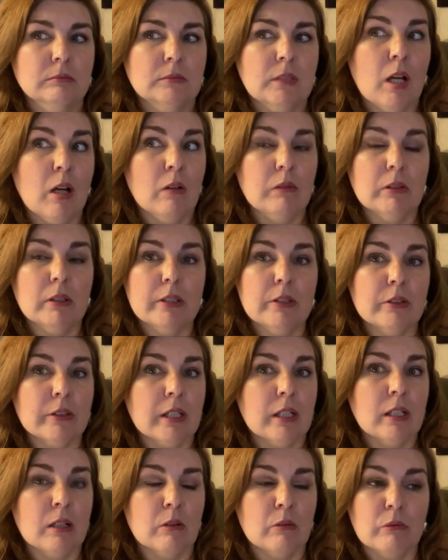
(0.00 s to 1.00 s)
hopefully you're
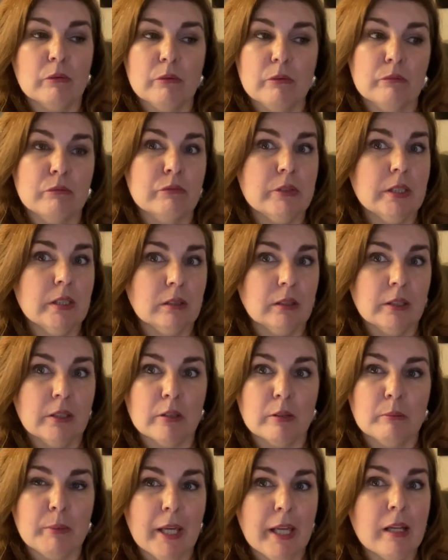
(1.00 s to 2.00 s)
getting a really
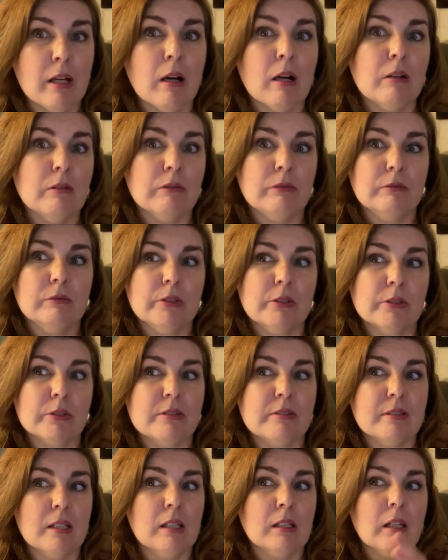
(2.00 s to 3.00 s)
good payoff. You're
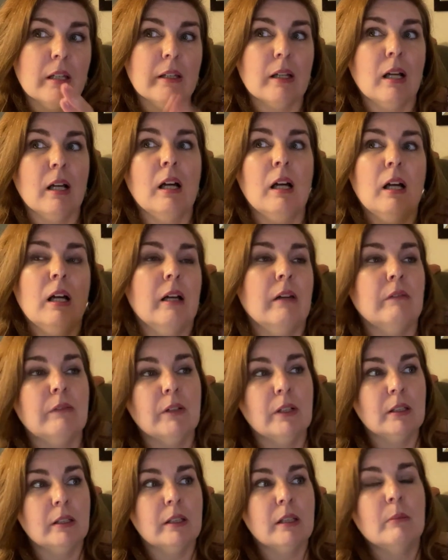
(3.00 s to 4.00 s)
seeing like, aha, I'm
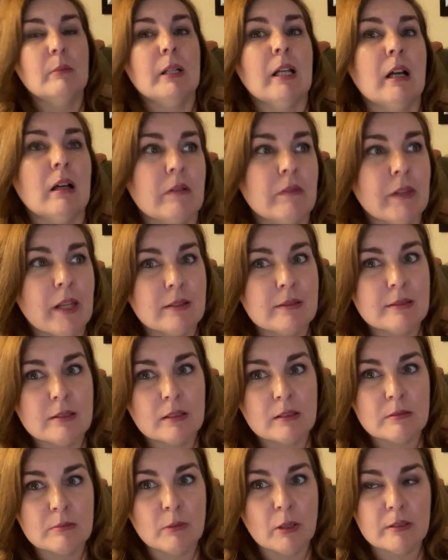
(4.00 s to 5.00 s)
finally coming out of that
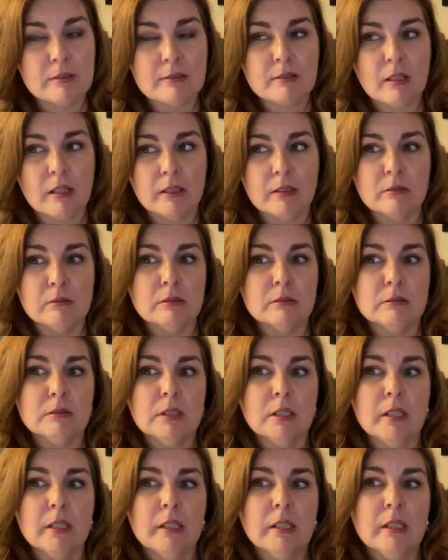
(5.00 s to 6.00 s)
six month cycle.
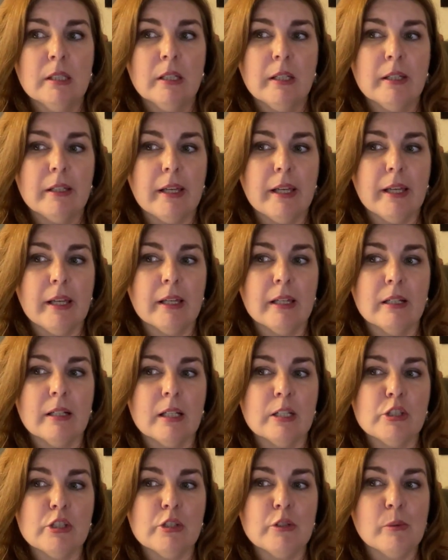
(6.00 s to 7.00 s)

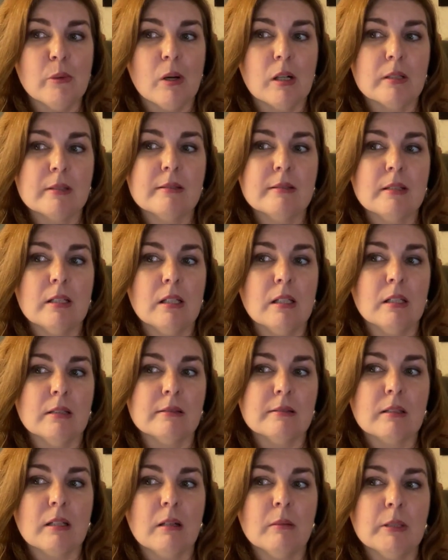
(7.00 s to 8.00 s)
And you are seeing
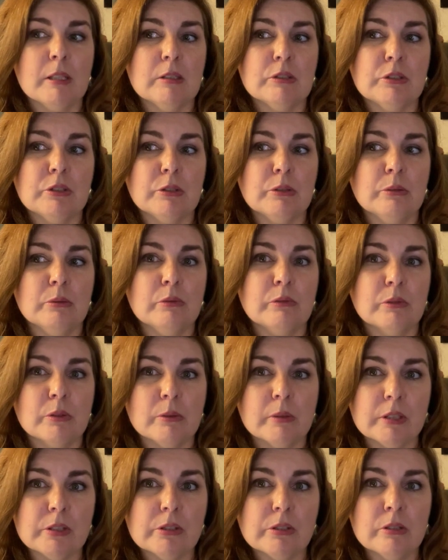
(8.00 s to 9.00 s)
this coming to
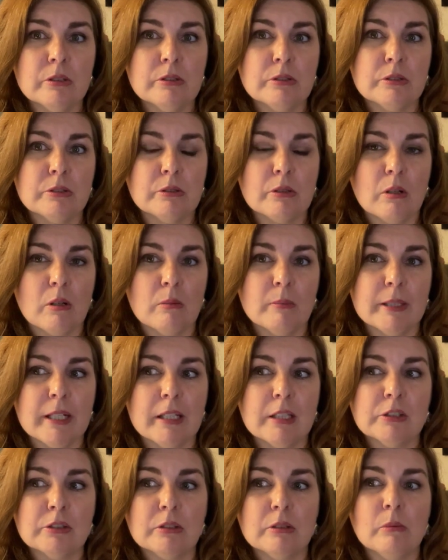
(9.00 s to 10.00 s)
fruition, to
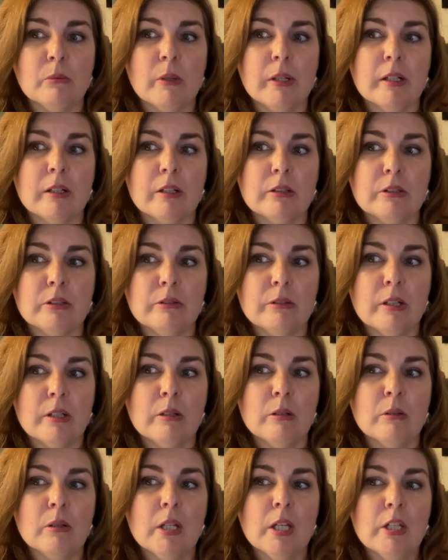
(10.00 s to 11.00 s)
culmination, where you
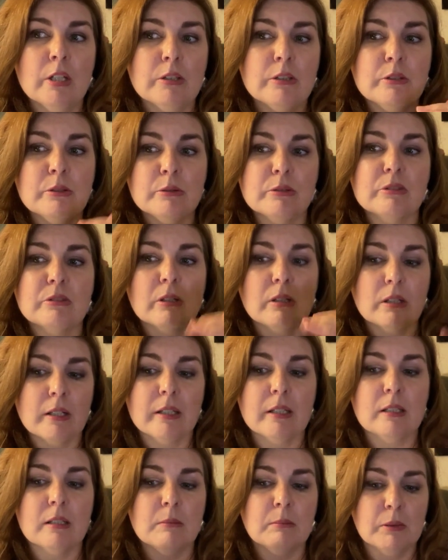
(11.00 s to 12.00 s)
know you
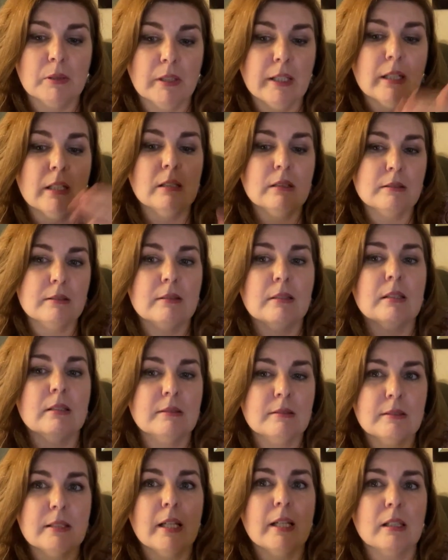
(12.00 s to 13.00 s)
started planting the
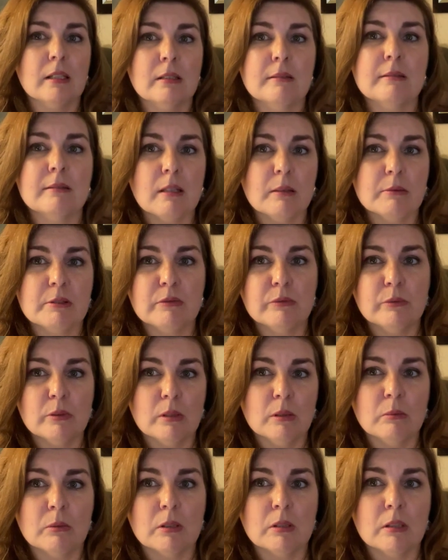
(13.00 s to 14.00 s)
seeds, taking the steps
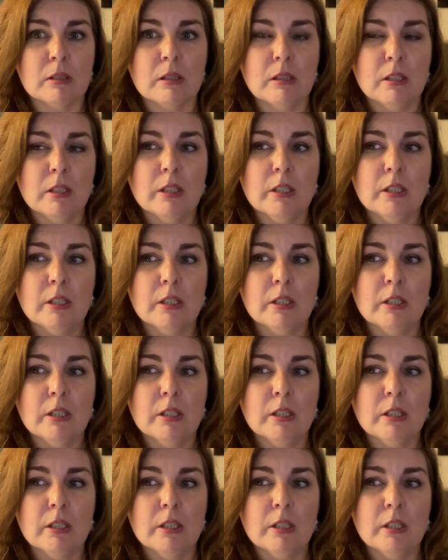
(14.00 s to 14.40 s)
forward